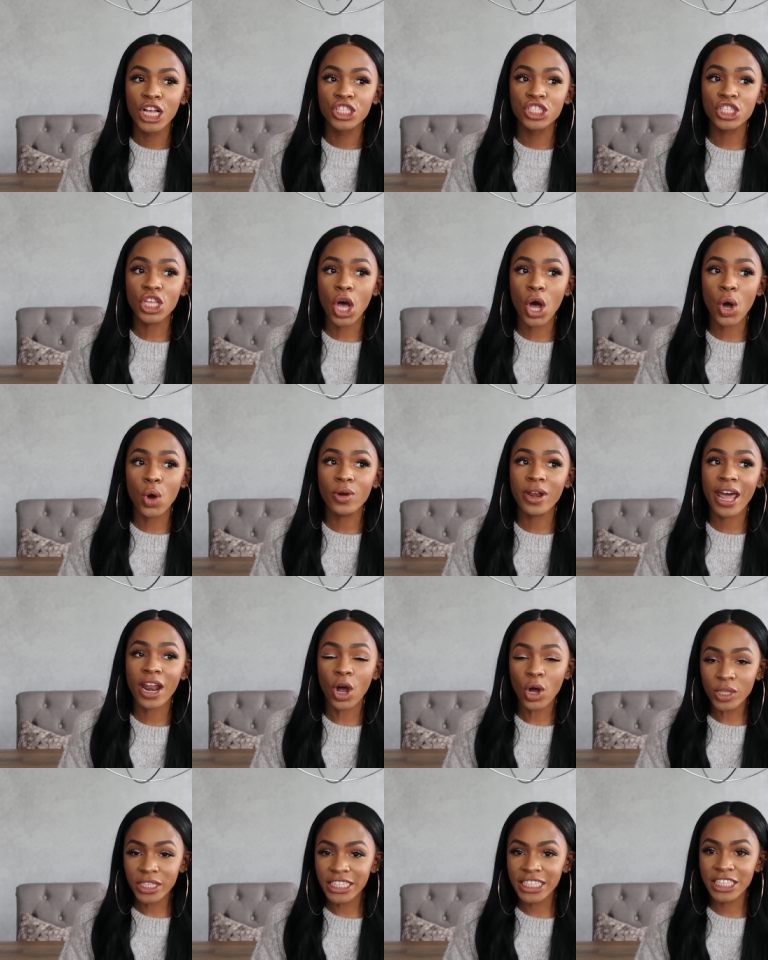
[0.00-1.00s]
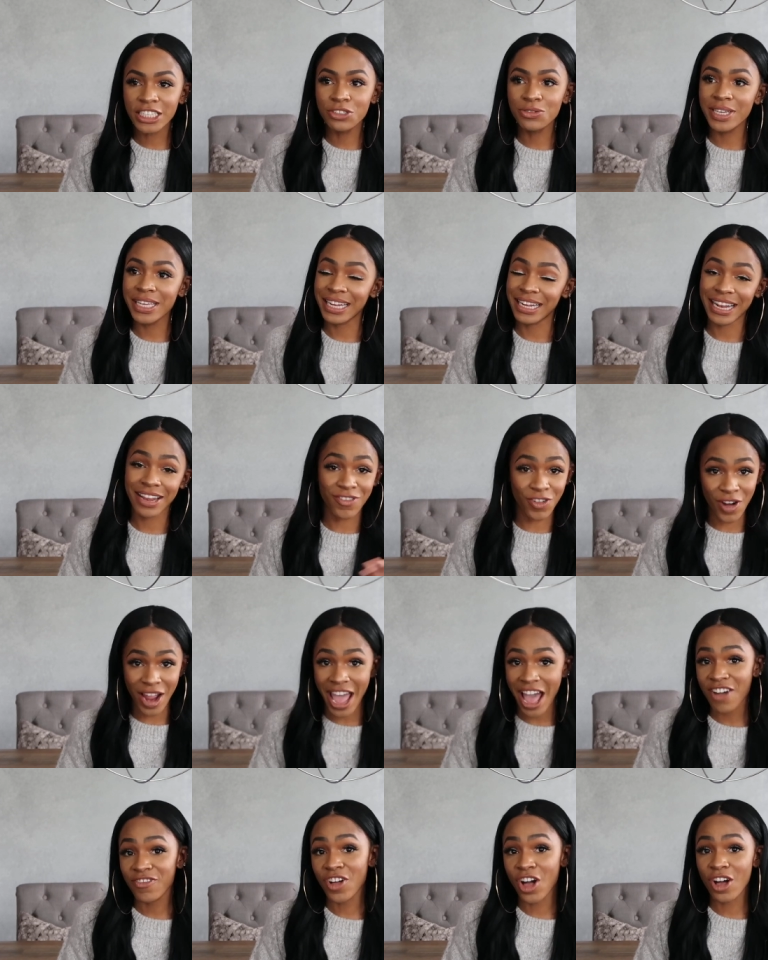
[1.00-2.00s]
So not only can you get it for
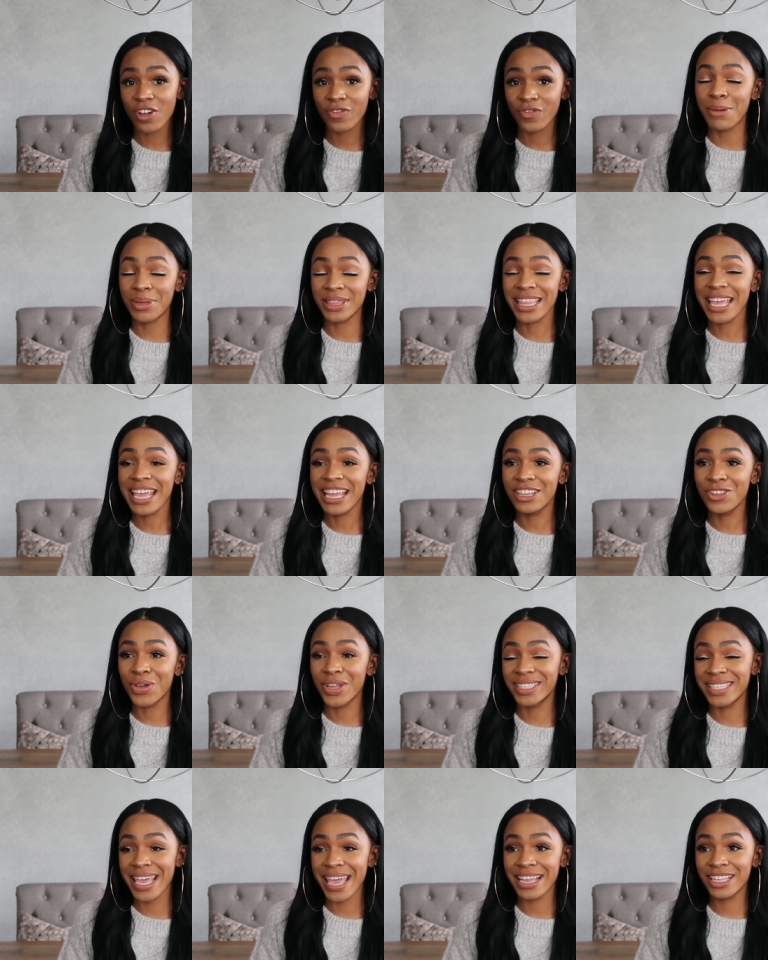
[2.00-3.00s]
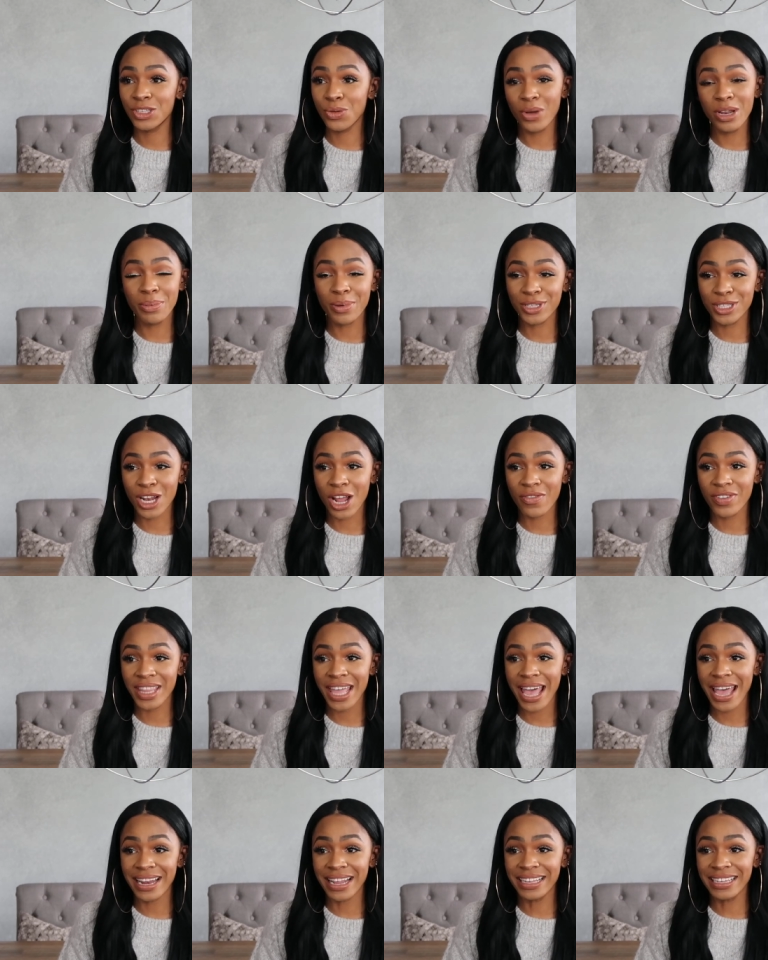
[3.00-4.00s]
half off, but then you can take twenty percent off of
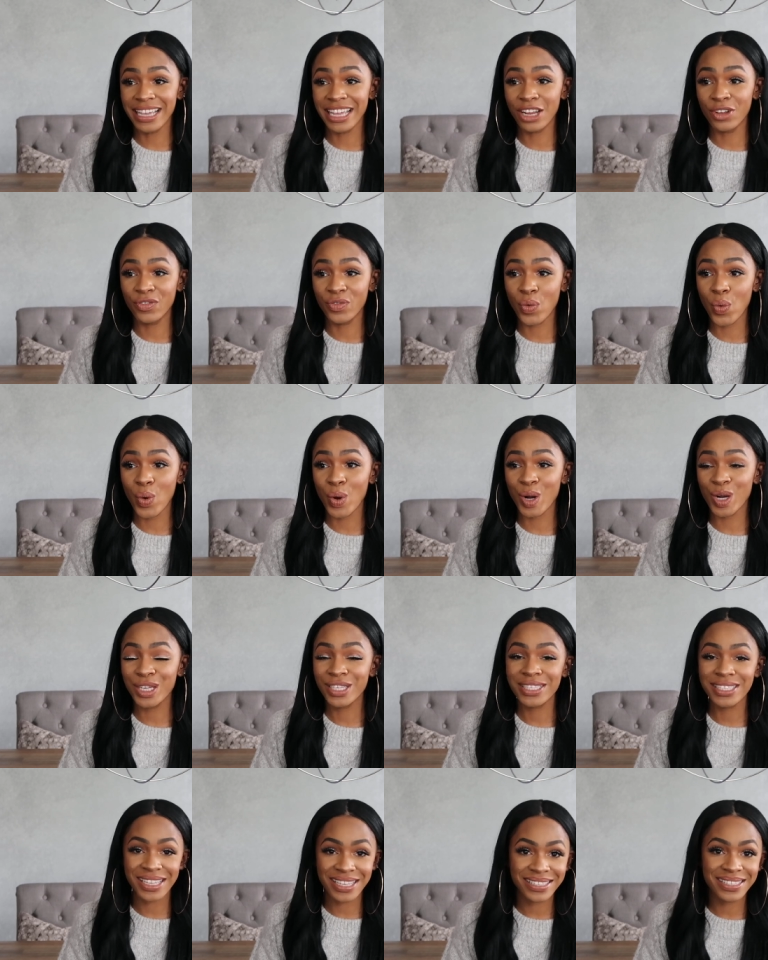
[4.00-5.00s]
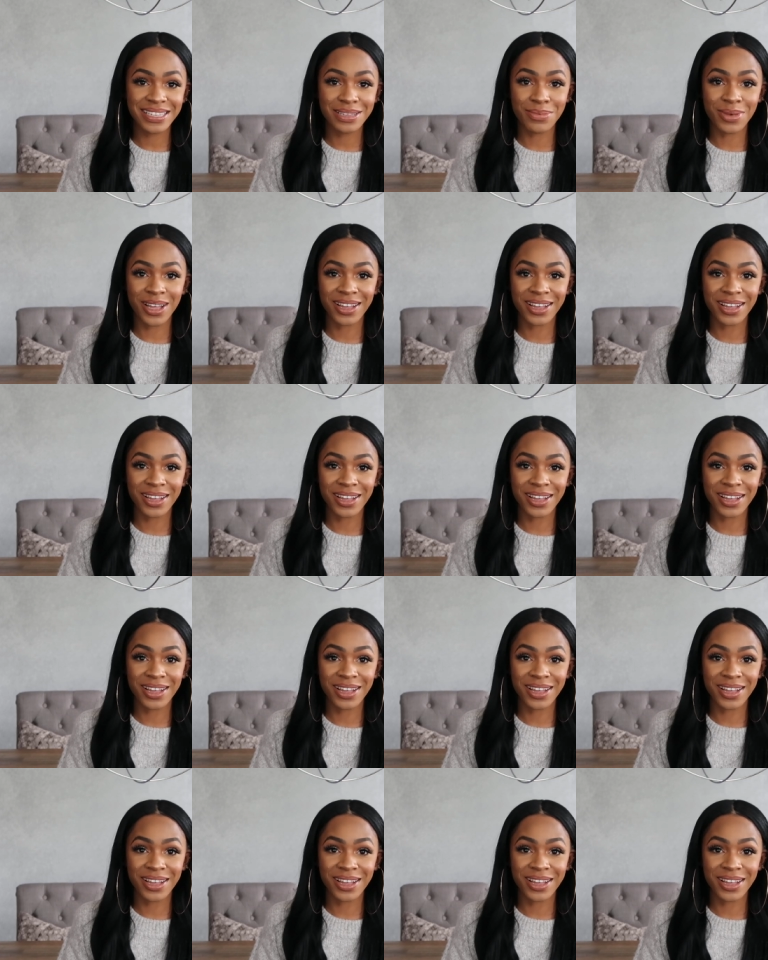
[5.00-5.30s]
that and get it for sixty